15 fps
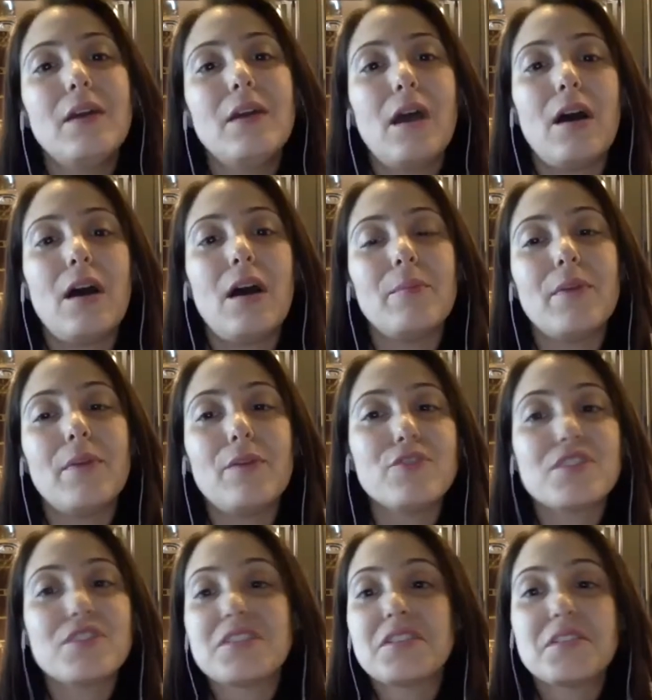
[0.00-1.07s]
Um,
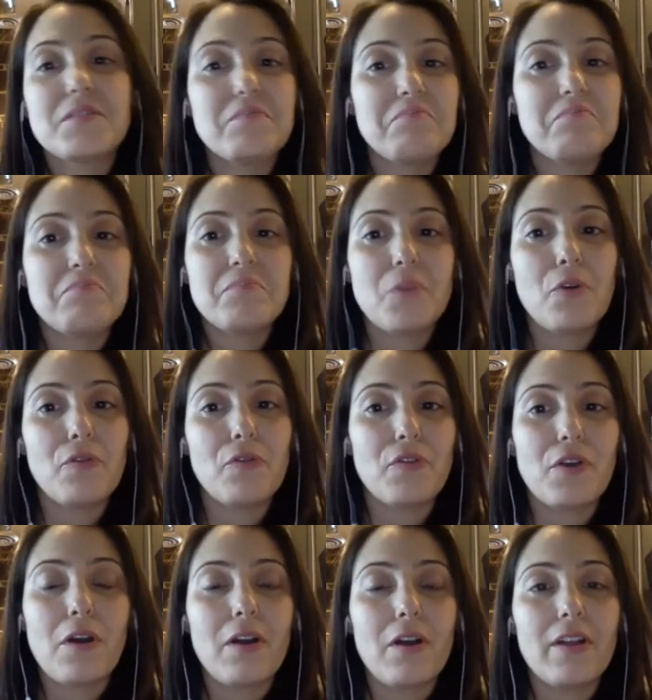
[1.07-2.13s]
just
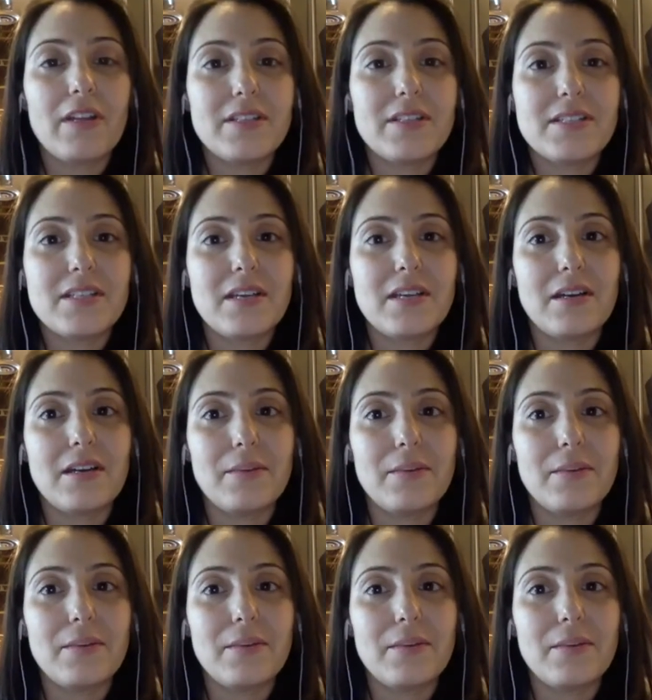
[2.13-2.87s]
overall, it's, uh,